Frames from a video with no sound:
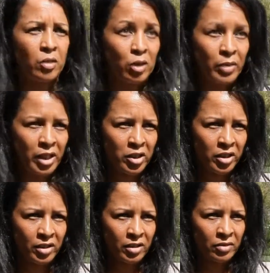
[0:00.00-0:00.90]
economy
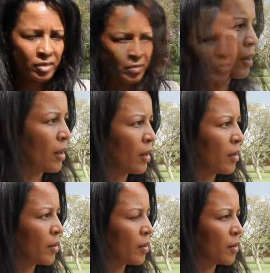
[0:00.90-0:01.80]
initiative.
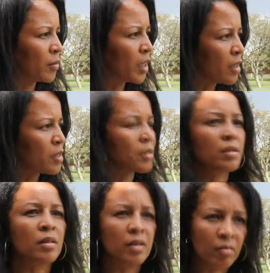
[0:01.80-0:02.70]

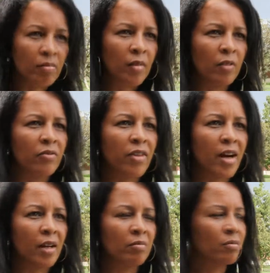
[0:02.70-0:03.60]
Trees on
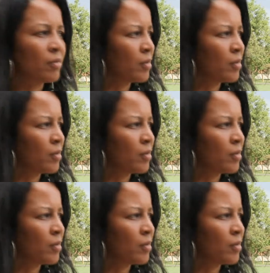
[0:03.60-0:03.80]
farm,